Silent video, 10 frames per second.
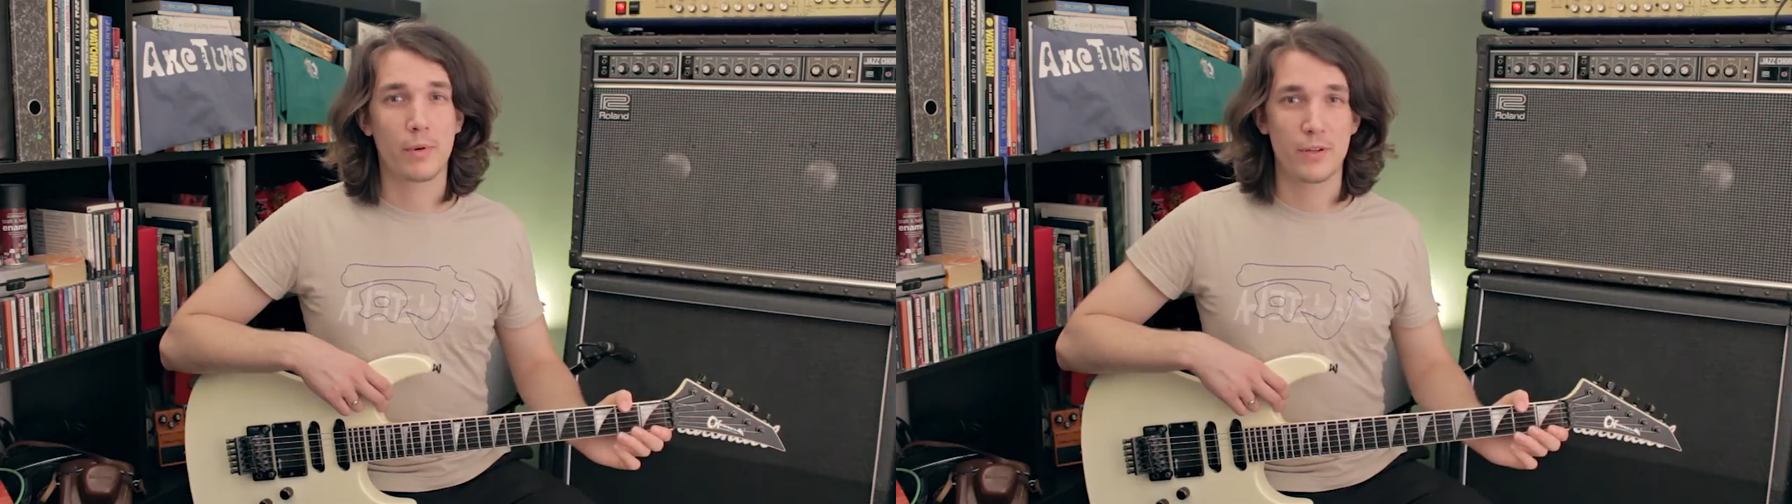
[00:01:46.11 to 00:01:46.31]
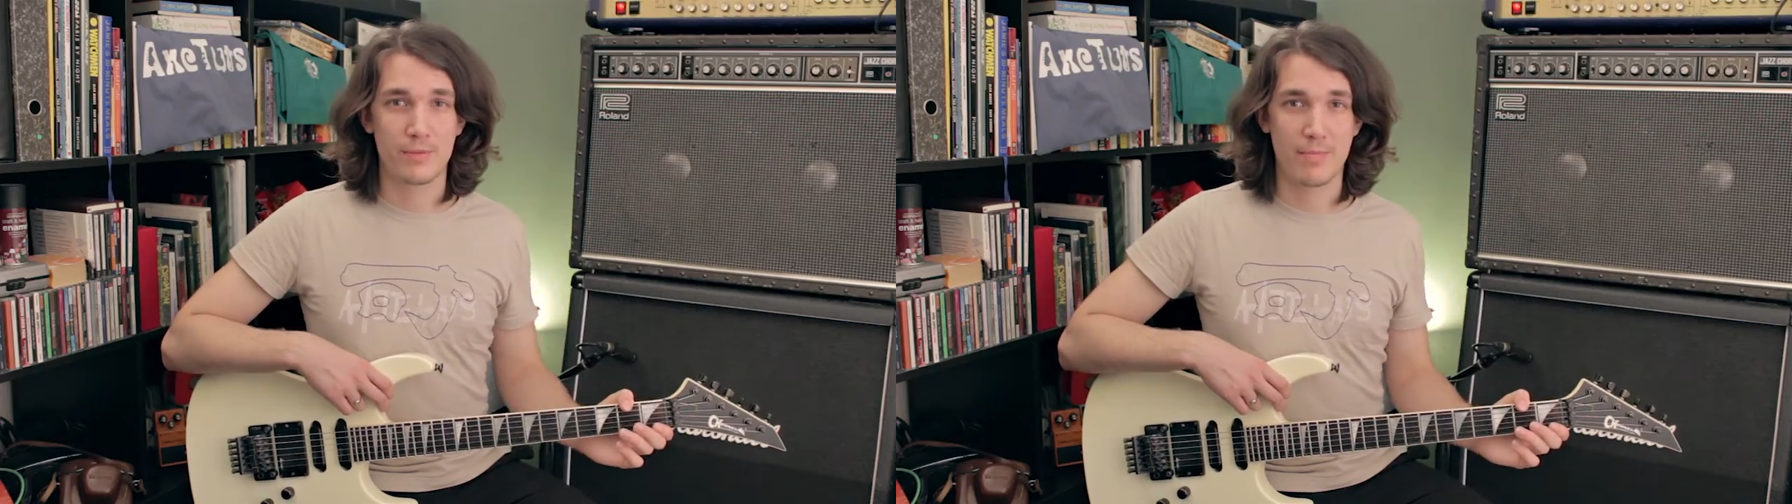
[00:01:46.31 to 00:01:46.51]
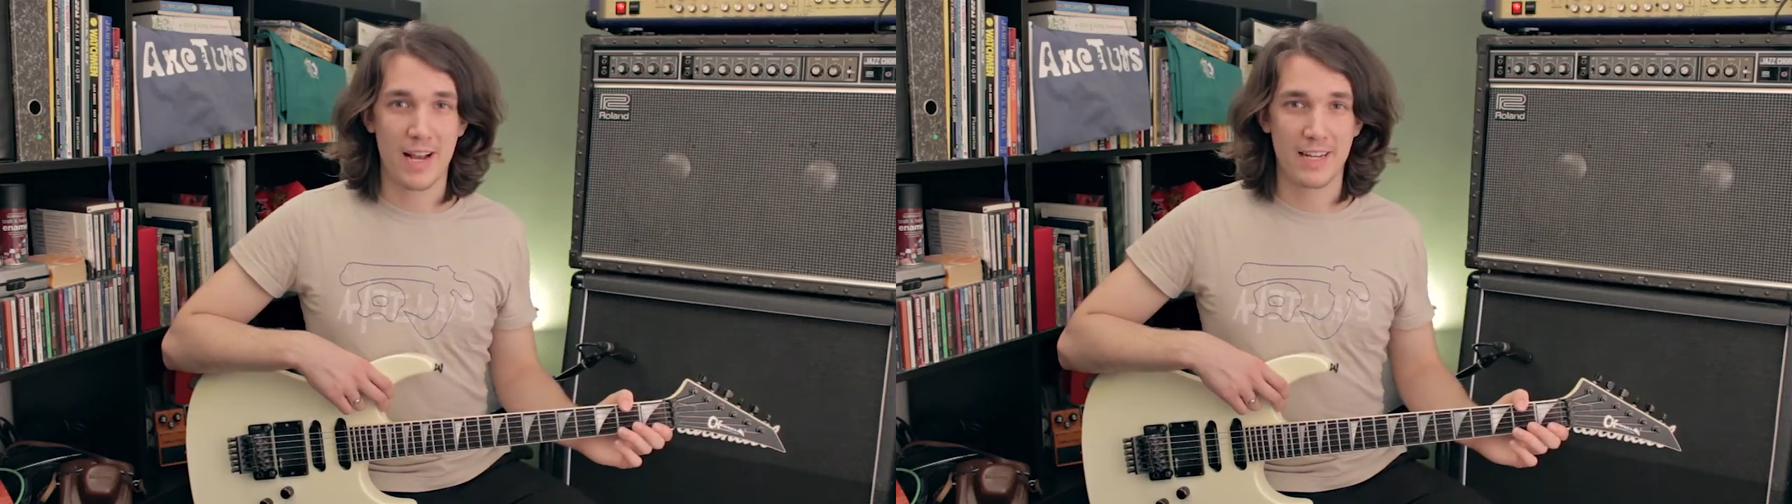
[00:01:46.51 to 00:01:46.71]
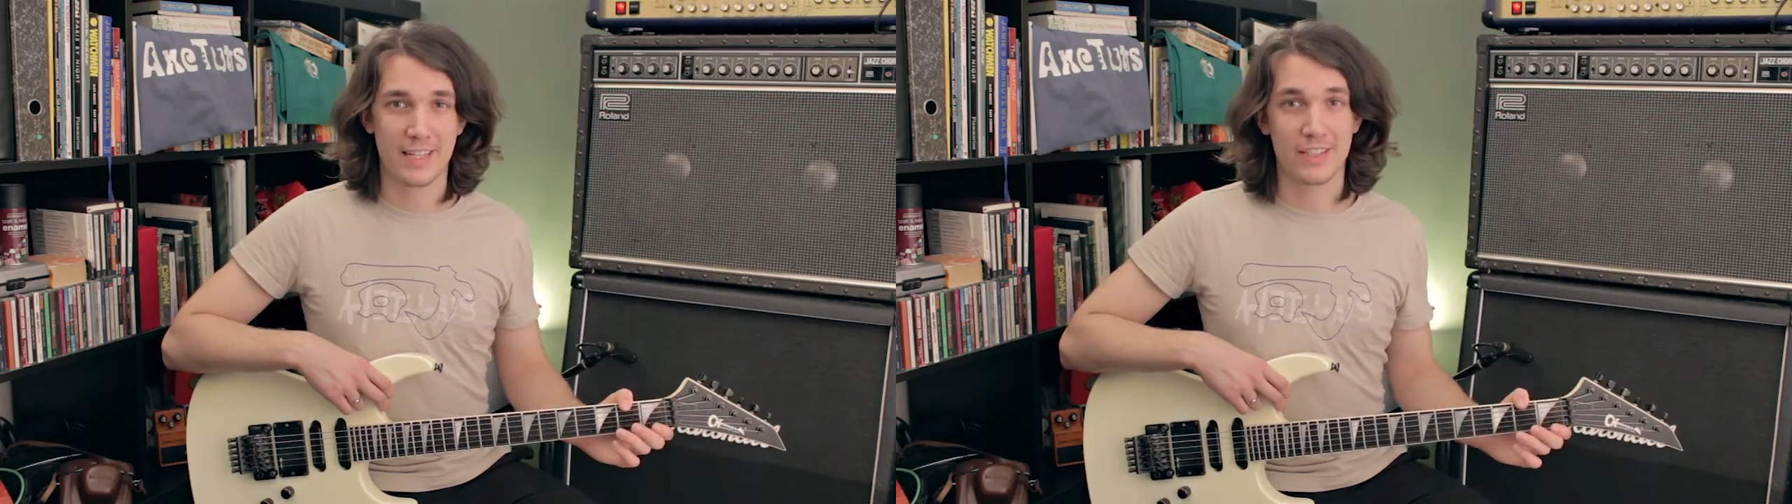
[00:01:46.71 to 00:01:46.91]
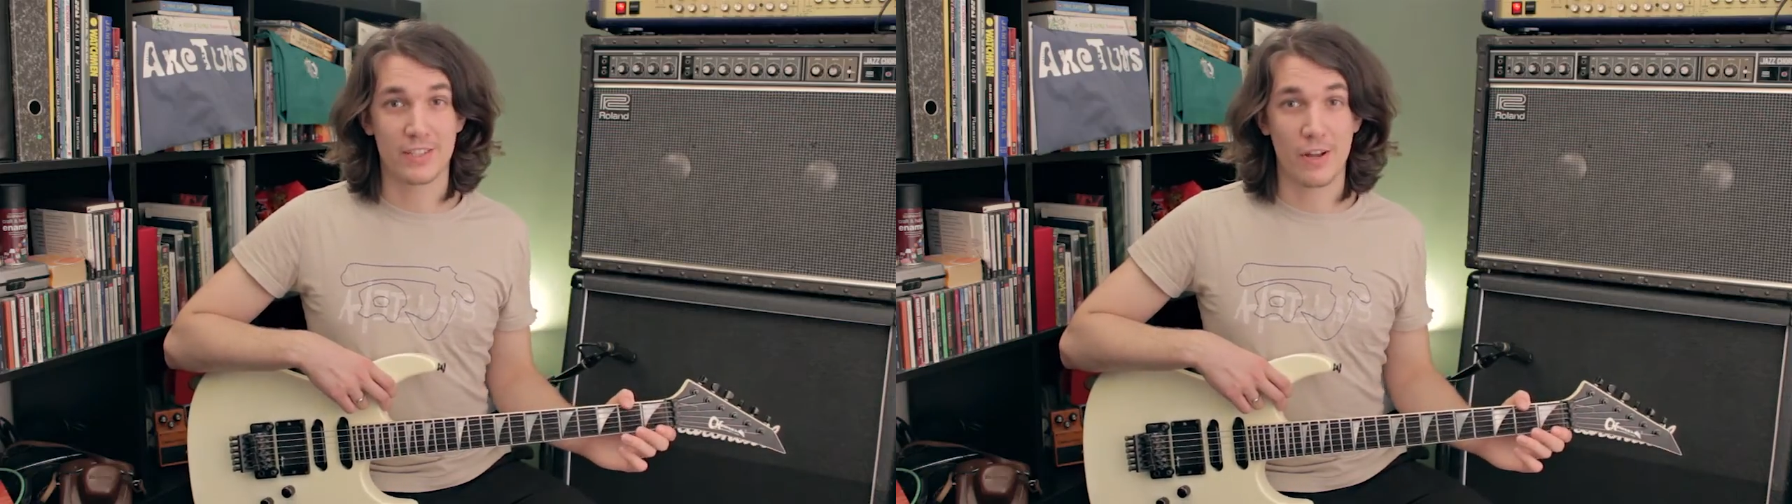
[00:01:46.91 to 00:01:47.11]
blues melody
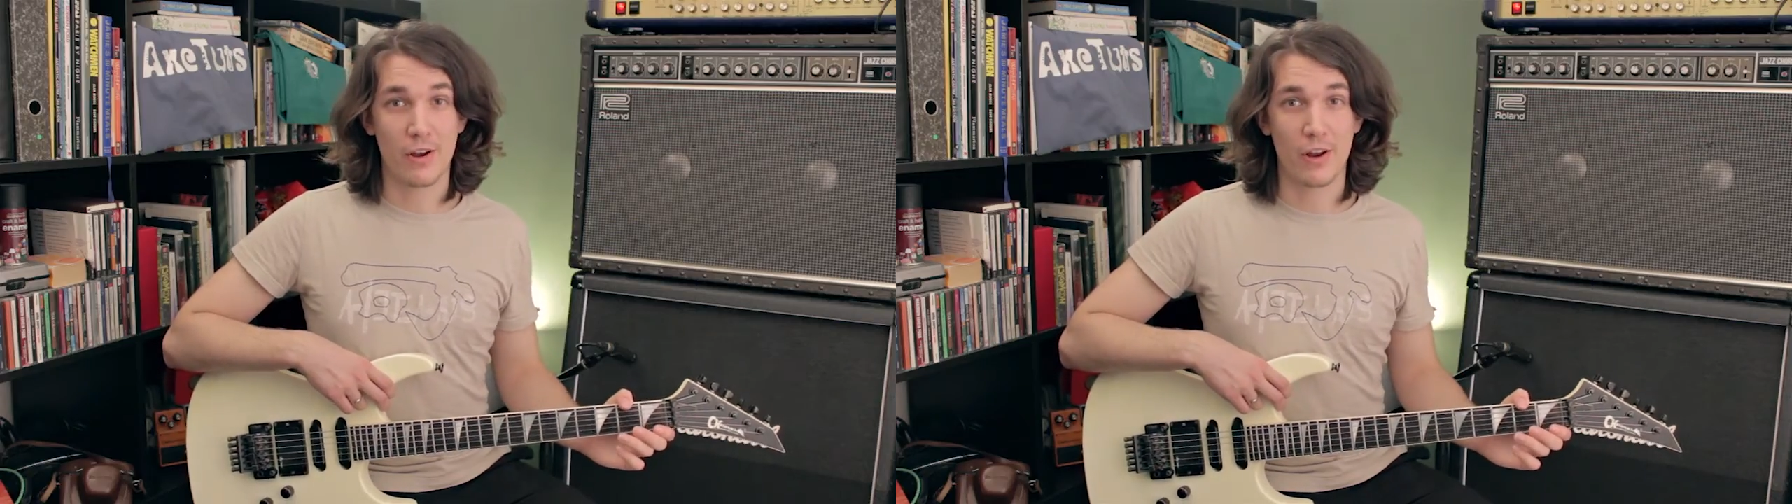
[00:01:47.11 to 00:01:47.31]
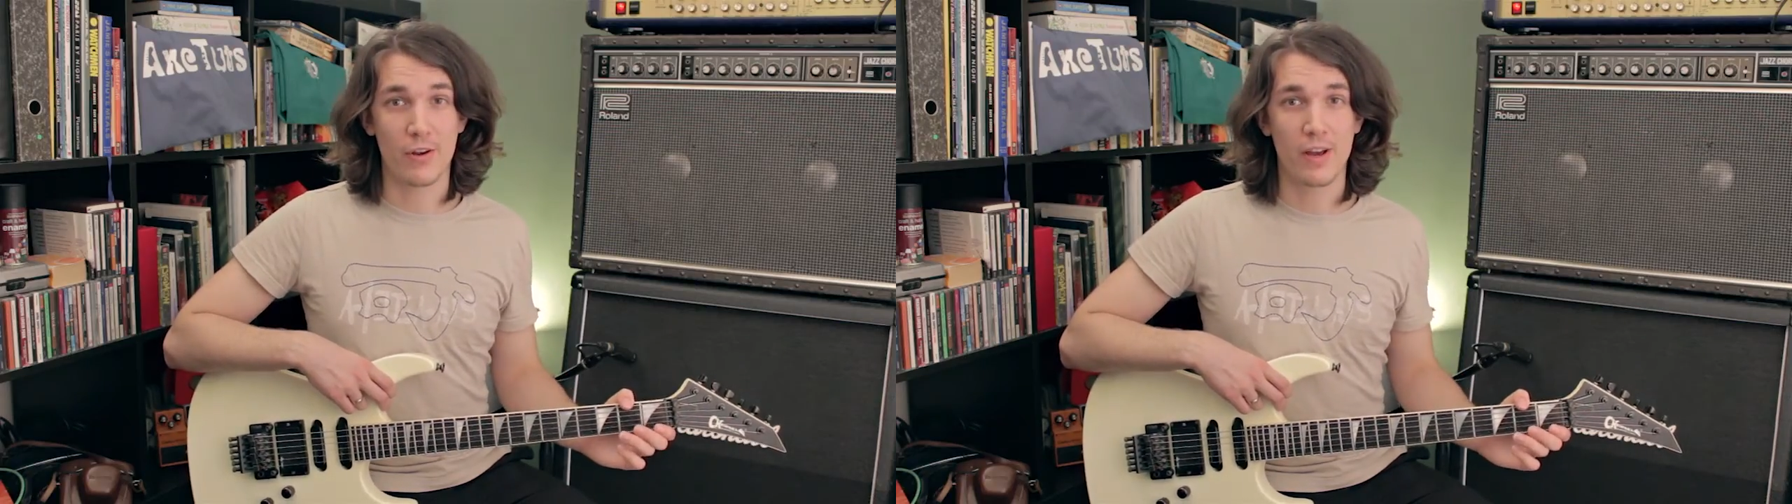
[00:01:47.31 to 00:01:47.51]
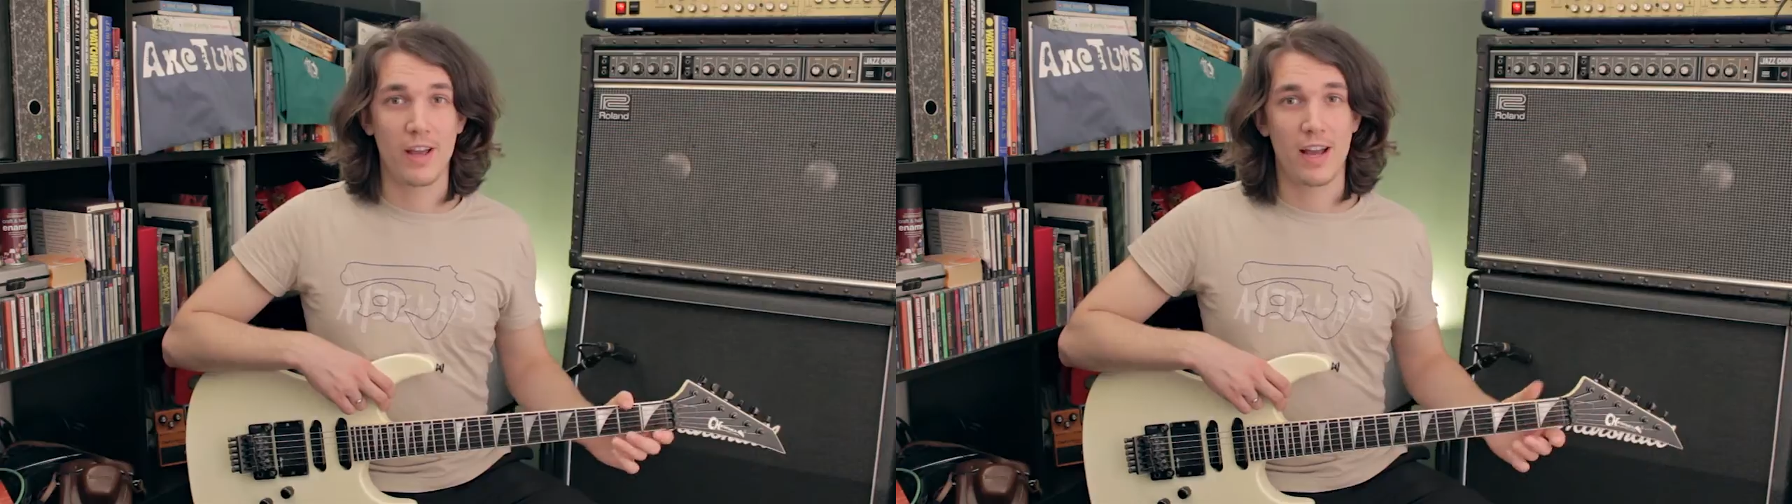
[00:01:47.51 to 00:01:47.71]
and solo,